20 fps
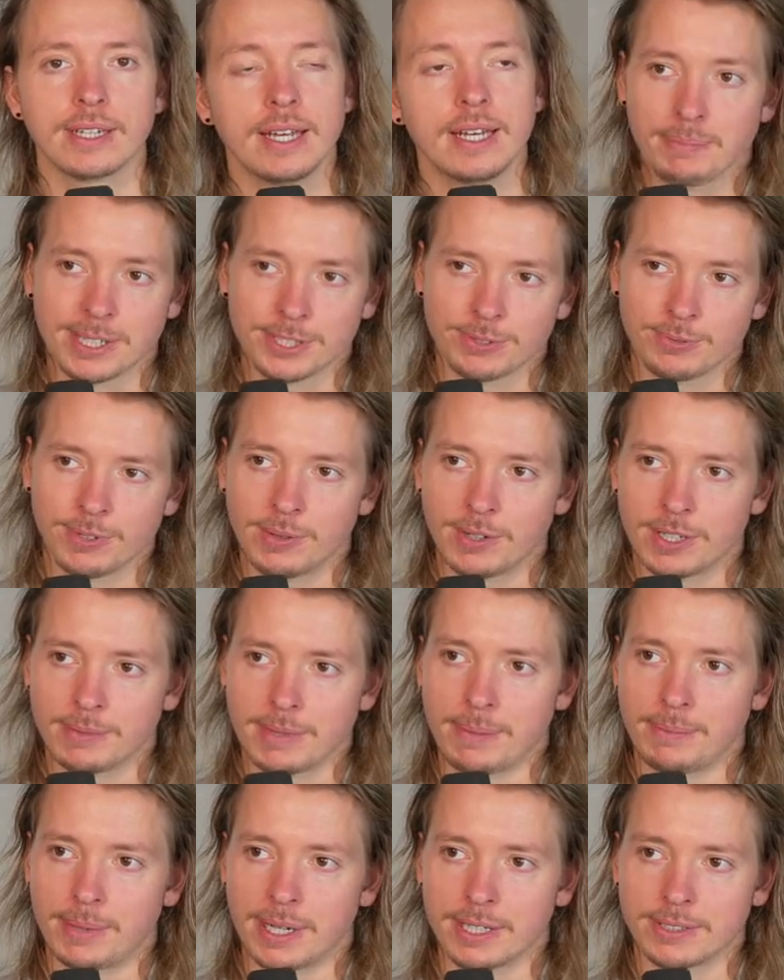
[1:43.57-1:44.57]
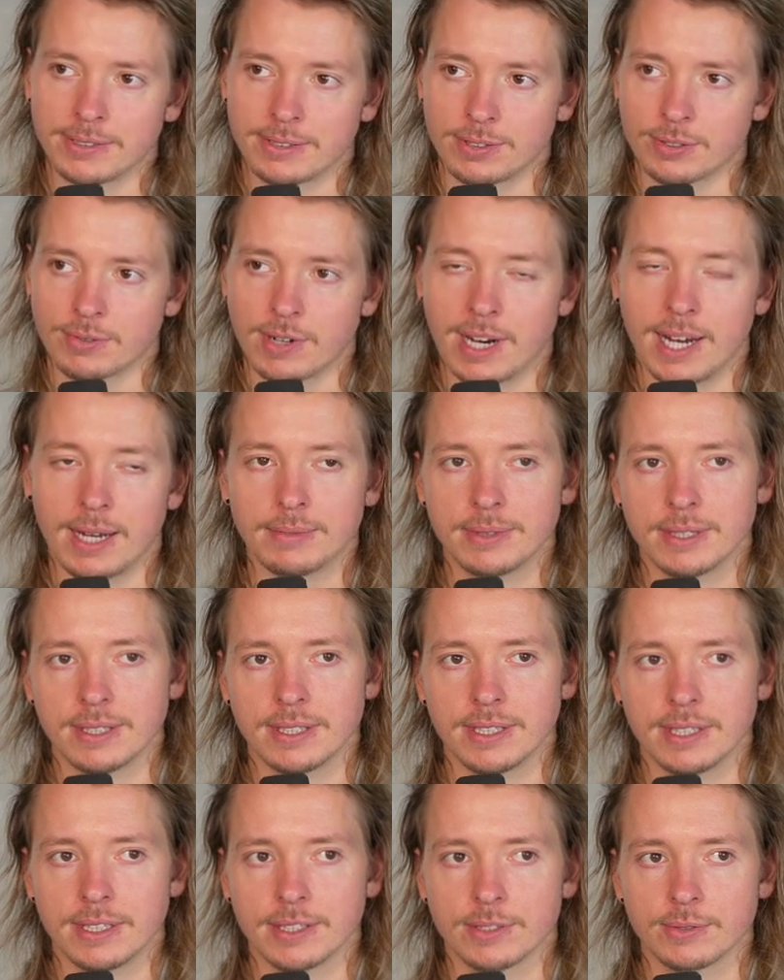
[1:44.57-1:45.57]
Best way one of my buddies described it
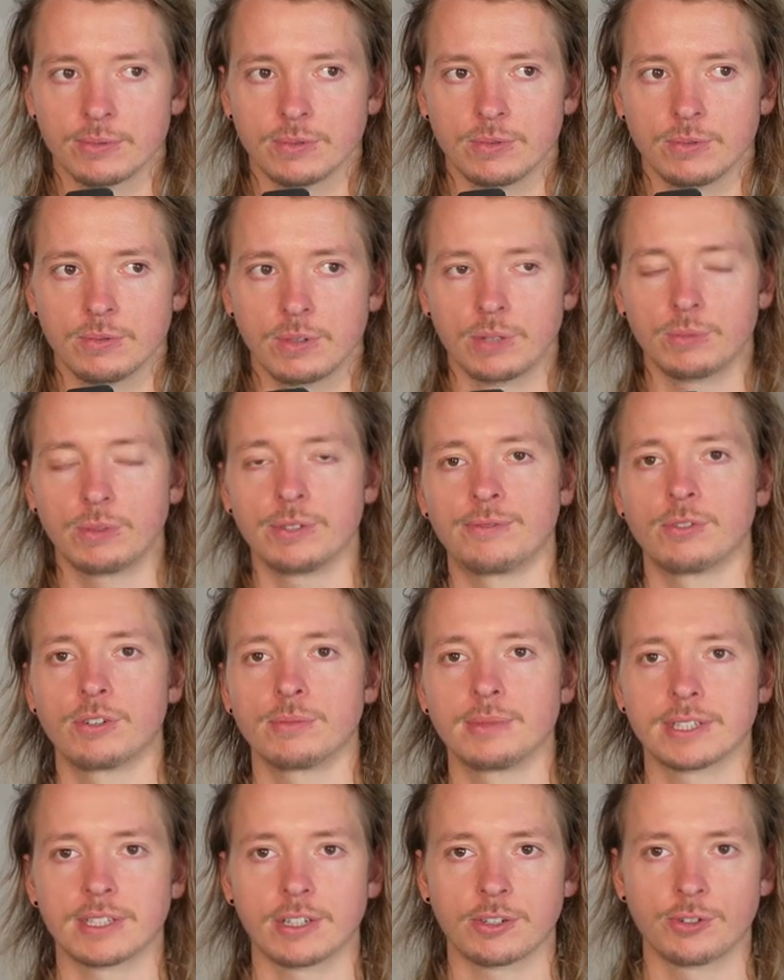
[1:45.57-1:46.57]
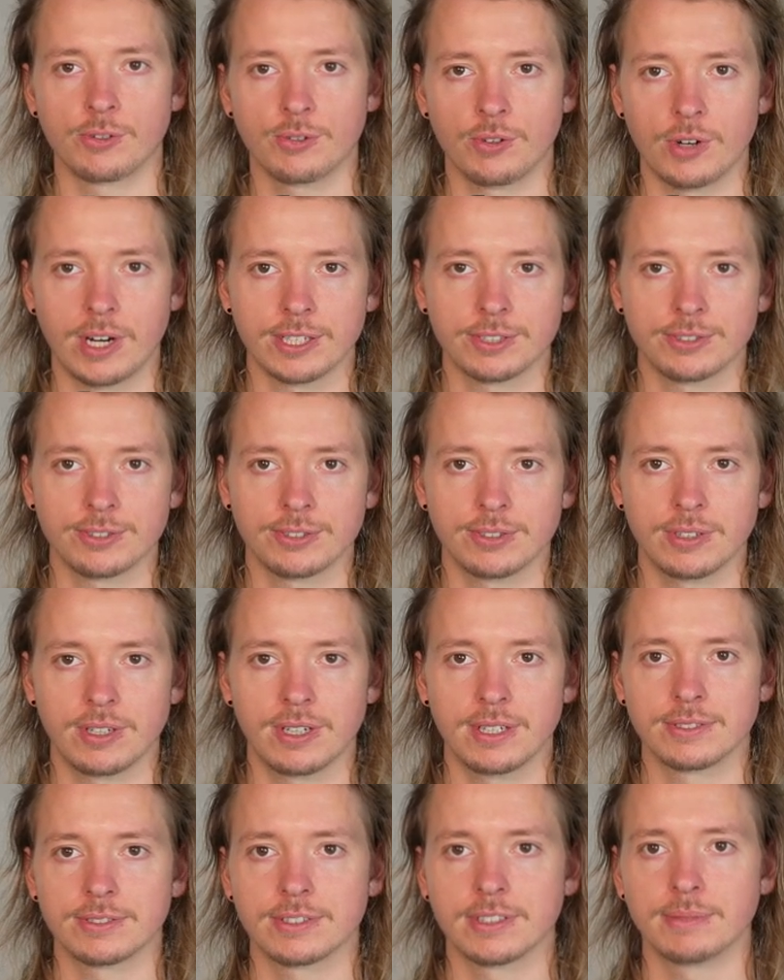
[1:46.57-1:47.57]
is when we form like a crush
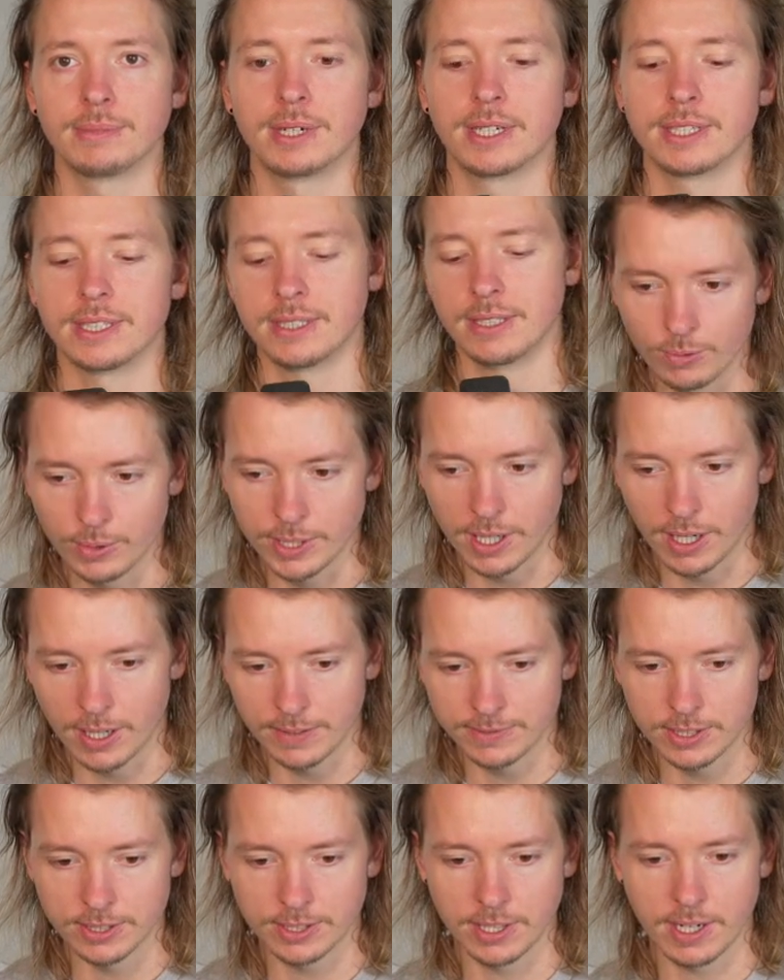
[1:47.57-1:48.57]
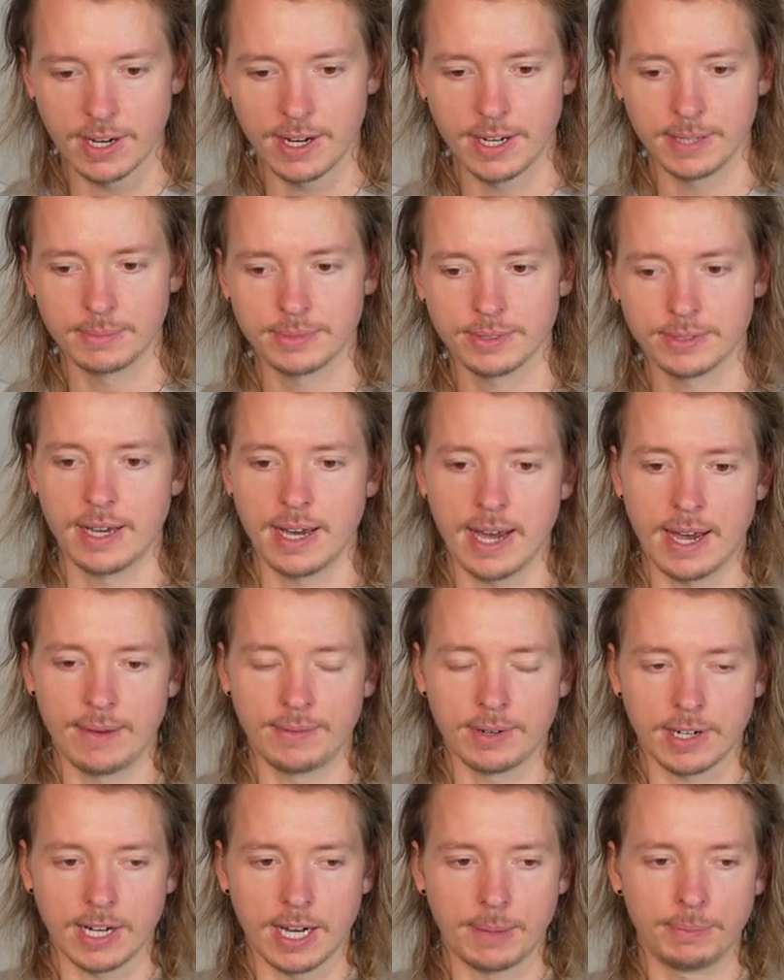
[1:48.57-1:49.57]
on somebody, we oftentimes have
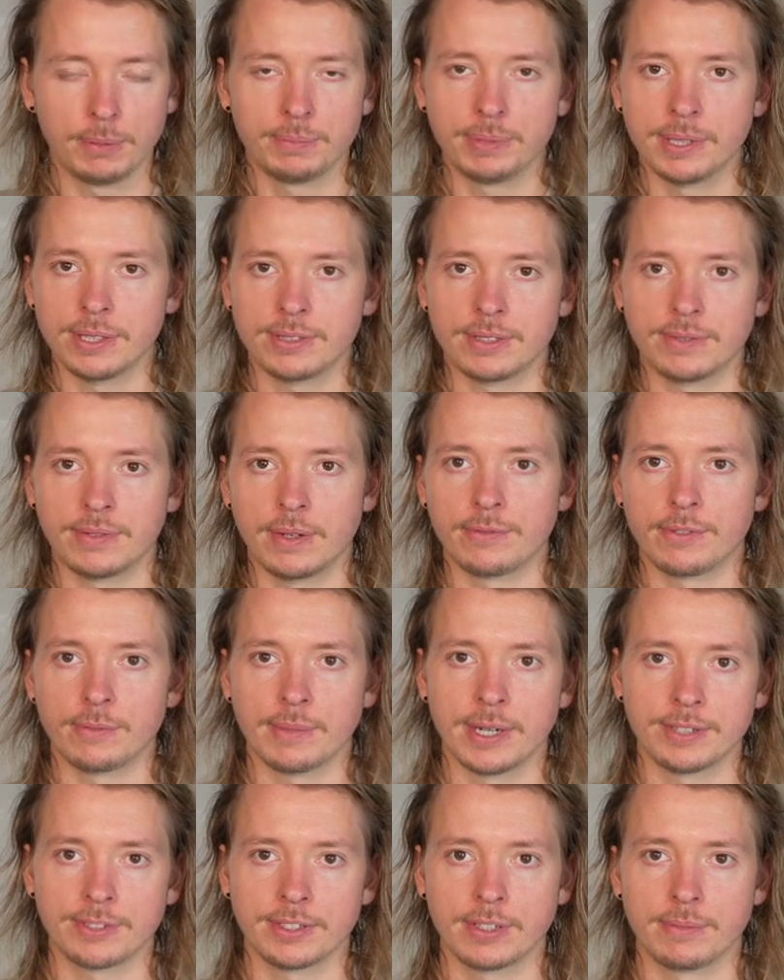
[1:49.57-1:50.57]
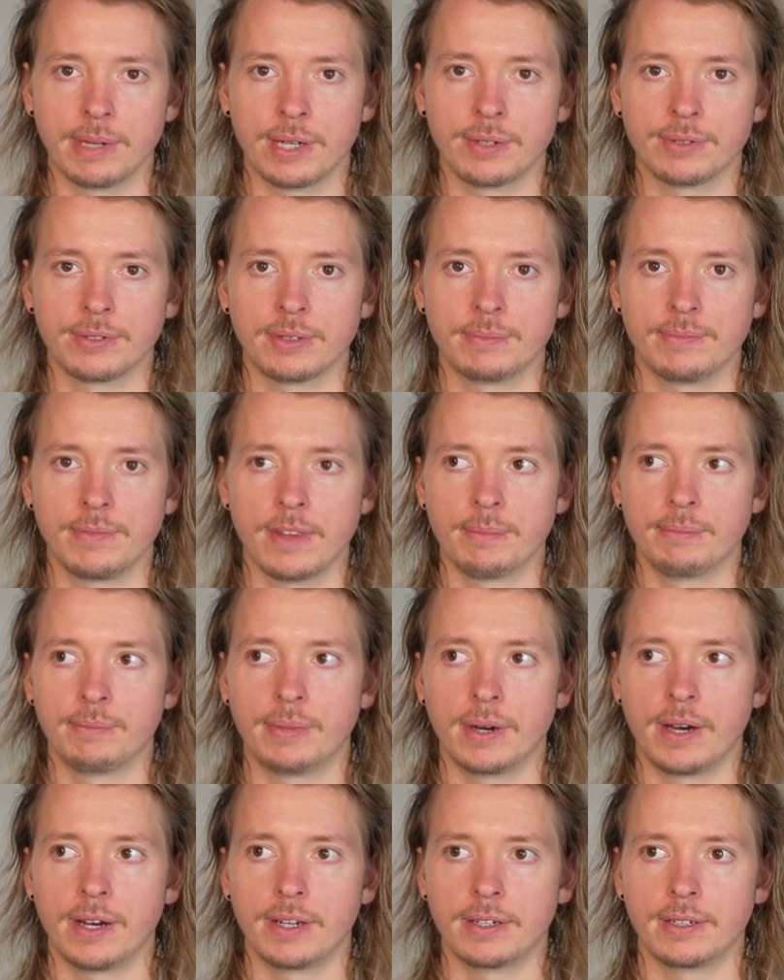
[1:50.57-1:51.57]
a couple pieces of information about them,
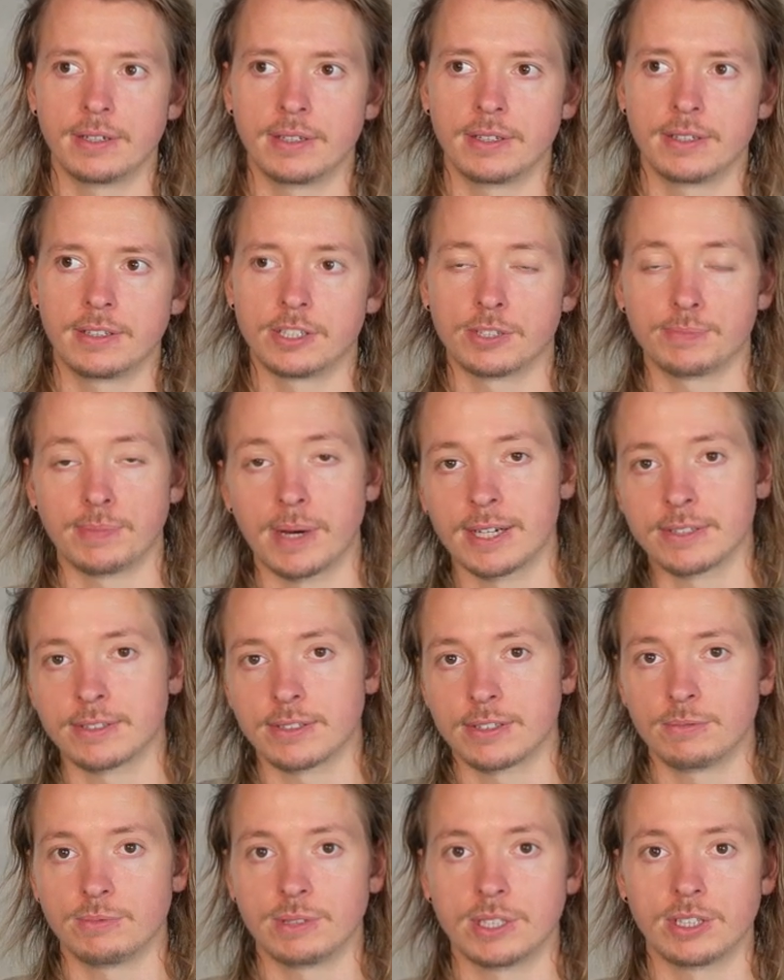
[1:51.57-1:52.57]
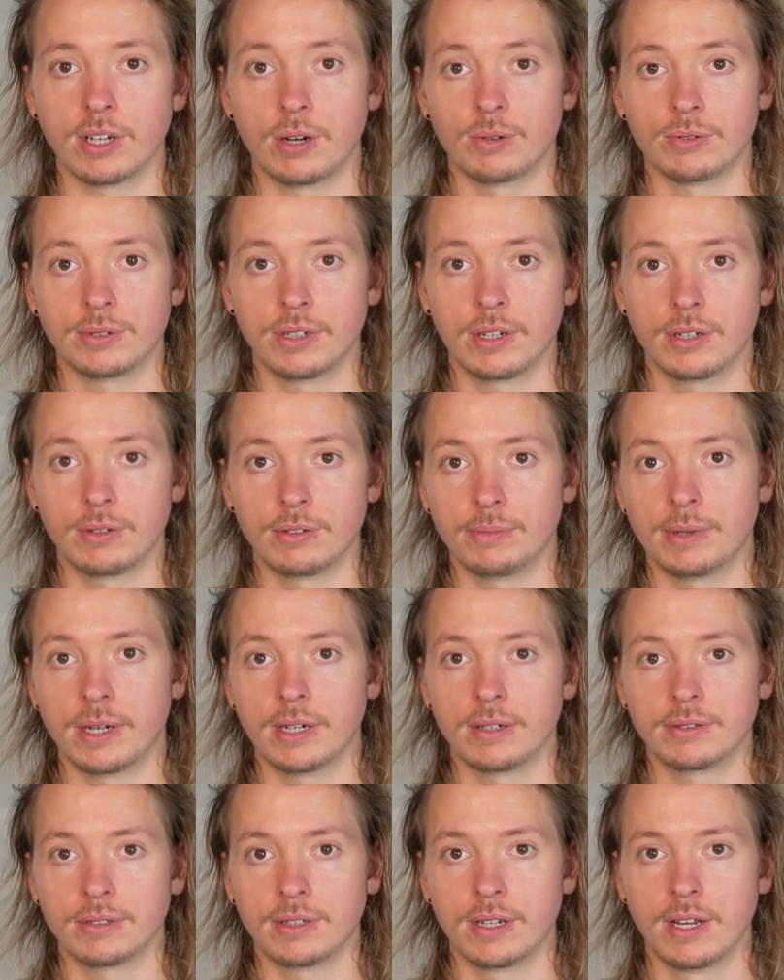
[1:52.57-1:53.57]
but the spots that we don't know
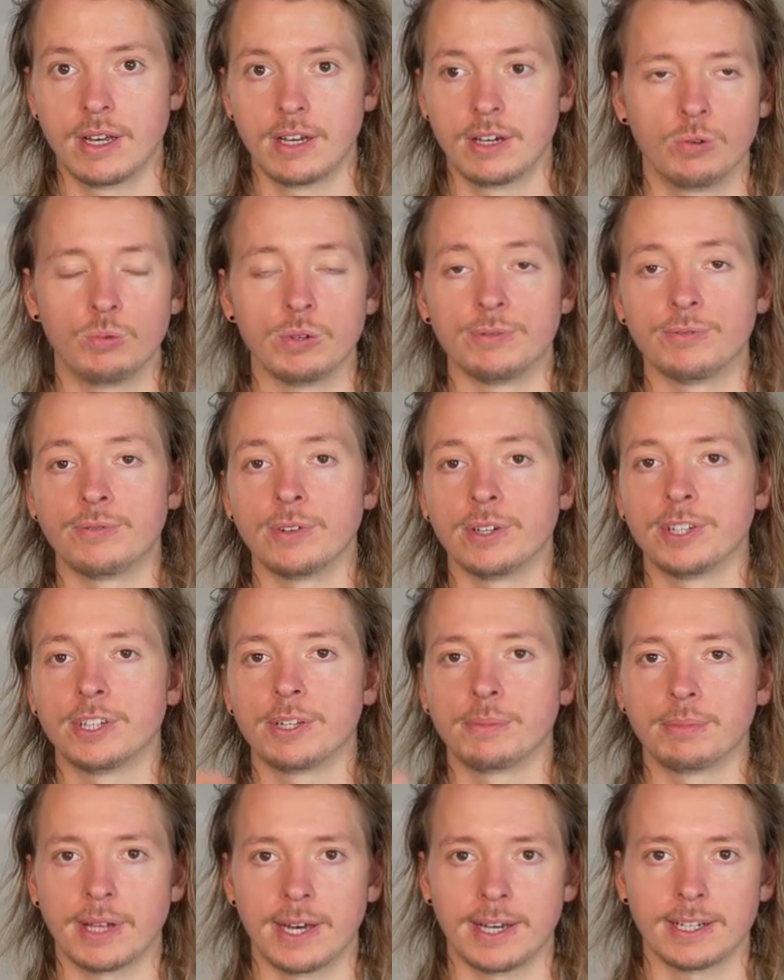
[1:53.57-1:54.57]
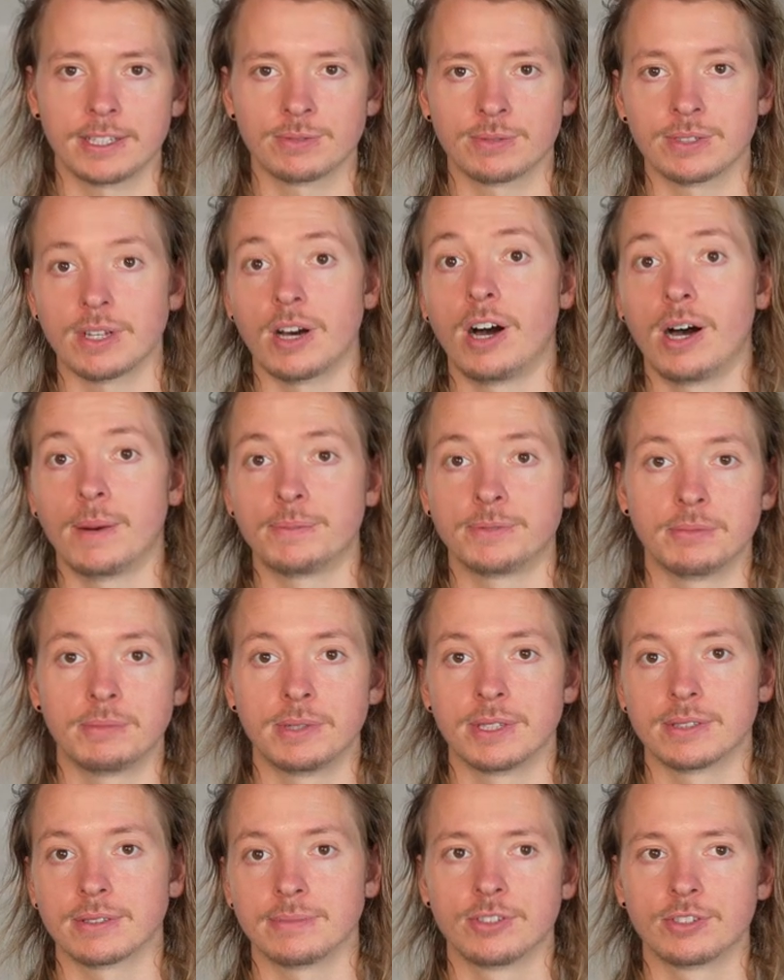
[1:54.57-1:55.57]
about, we fill in the blanks with
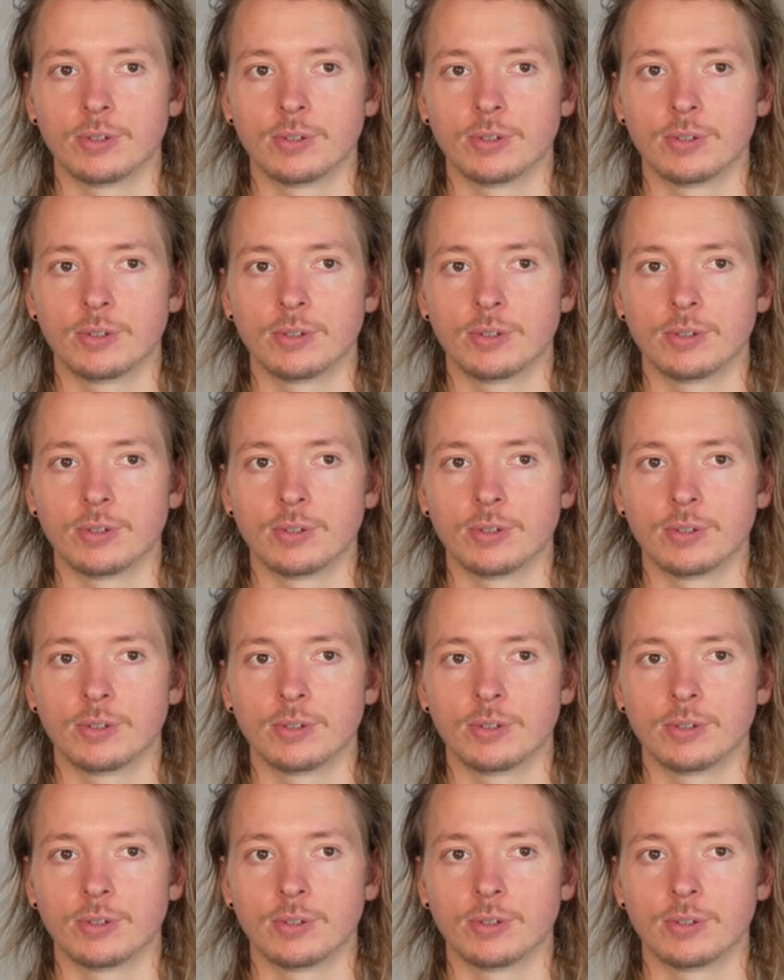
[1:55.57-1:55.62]
optimism.